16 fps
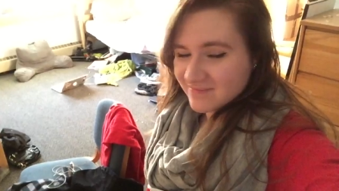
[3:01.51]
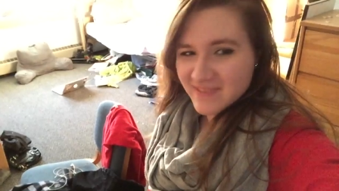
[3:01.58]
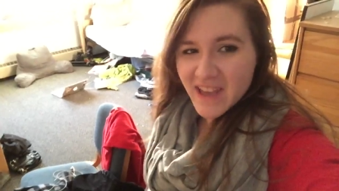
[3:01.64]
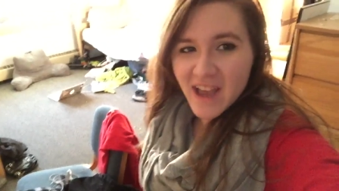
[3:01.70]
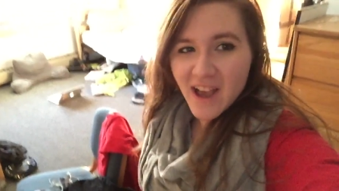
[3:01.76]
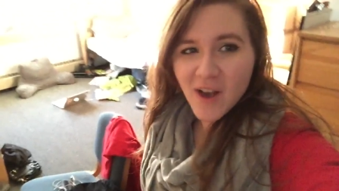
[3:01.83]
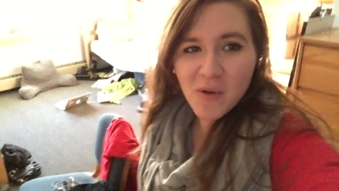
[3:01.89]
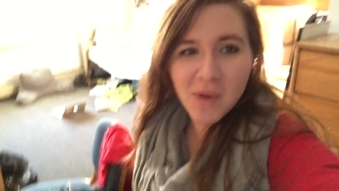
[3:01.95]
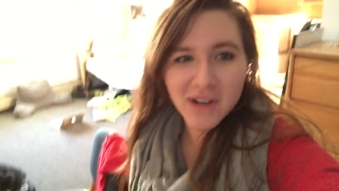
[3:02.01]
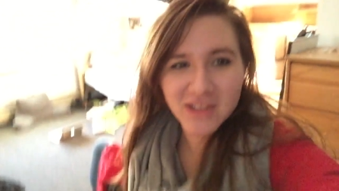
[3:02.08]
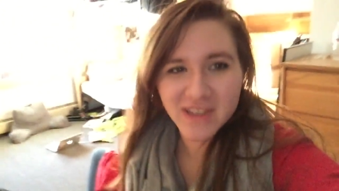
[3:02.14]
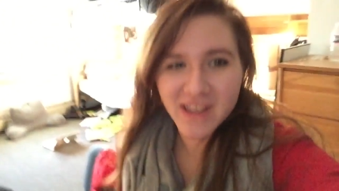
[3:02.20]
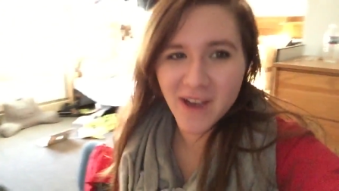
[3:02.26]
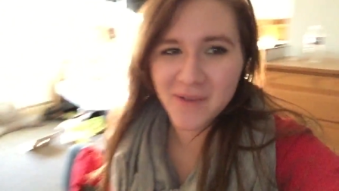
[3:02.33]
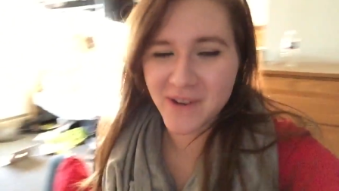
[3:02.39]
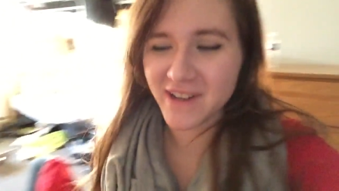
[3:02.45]
Yeah, I'll watch
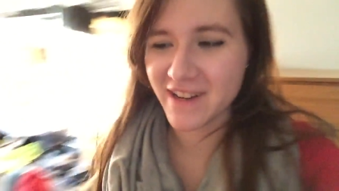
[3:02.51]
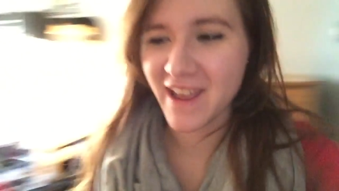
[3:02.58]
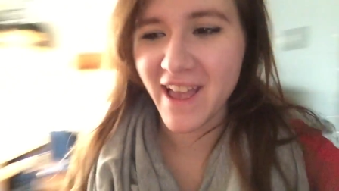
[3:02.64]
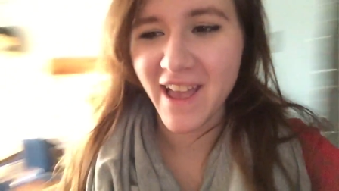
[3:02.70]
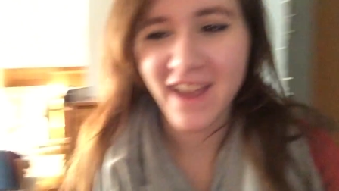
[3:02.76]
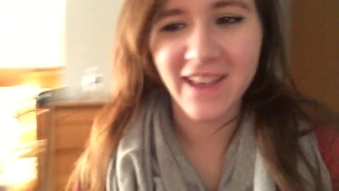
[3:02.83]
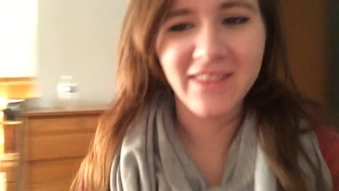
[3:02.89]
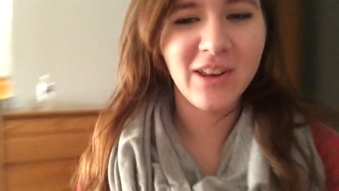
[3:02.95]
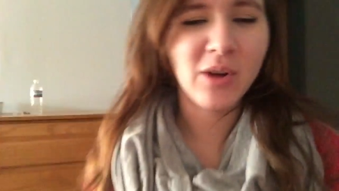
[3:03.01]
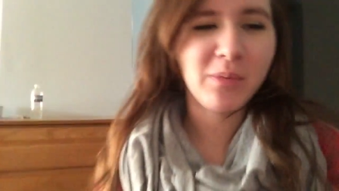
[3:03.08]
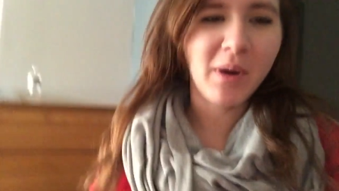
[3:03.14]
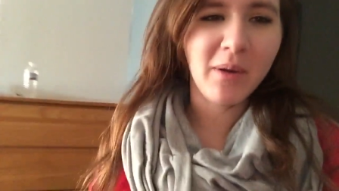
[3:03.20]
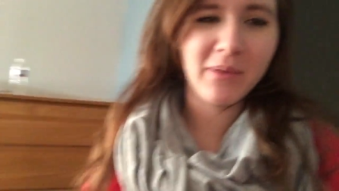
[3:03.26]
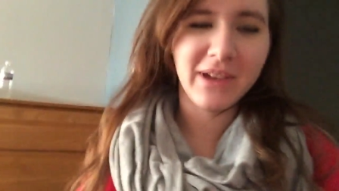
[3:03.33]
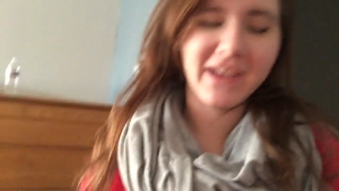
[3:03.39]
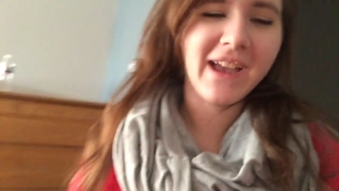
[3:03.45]
that one. And then I'll
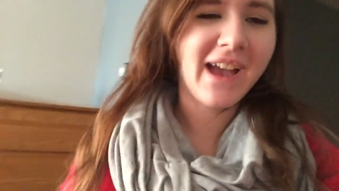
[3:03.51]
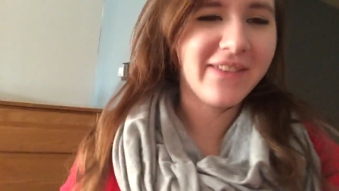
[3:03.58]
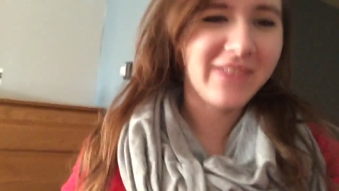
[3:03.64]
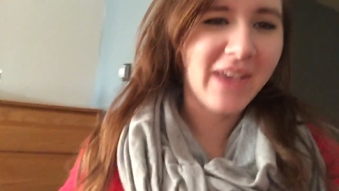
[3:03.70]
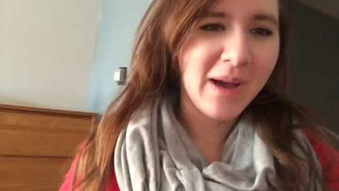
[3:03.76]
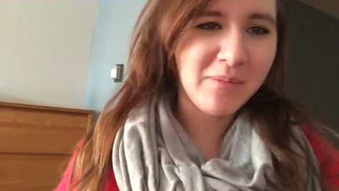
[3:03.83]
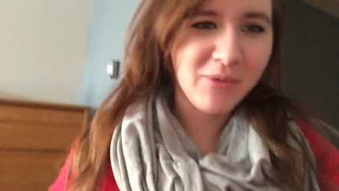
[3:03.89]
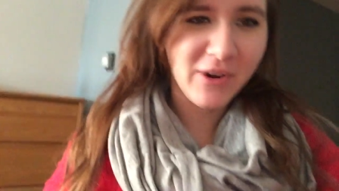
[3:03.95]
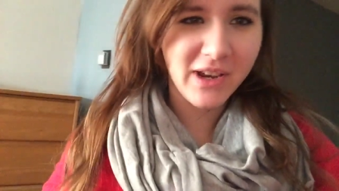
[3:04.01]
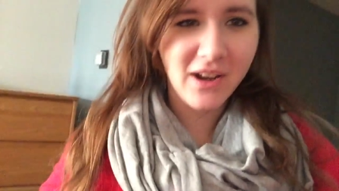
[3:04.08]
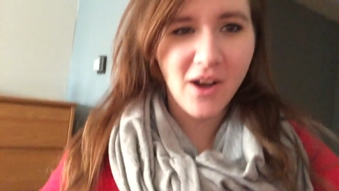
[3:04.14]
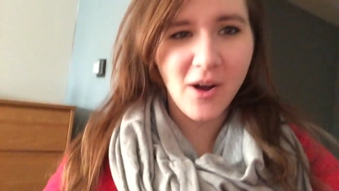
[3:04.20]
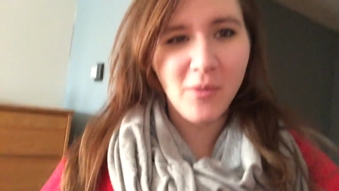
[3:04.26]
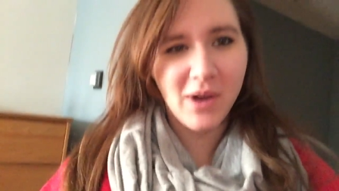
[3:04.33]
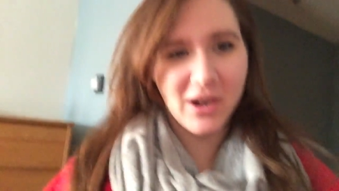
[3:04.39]
probably, at that point, I'll